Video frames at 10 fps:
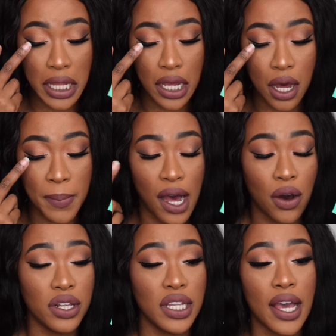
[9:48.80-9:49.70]
they come
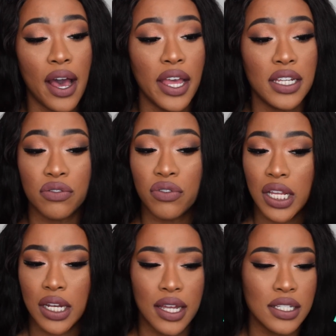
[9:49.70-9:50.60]
out on the eyes a
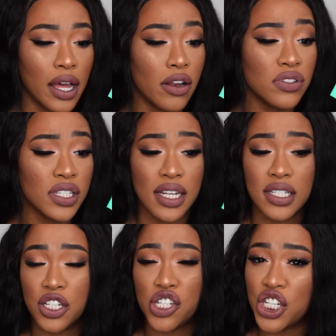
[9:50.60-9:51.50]
really nice kind of
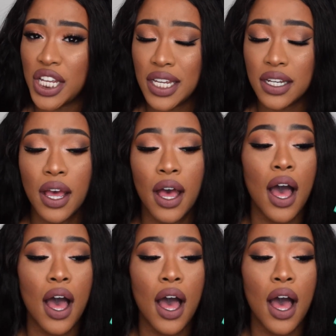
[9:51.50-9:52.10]
satin sheen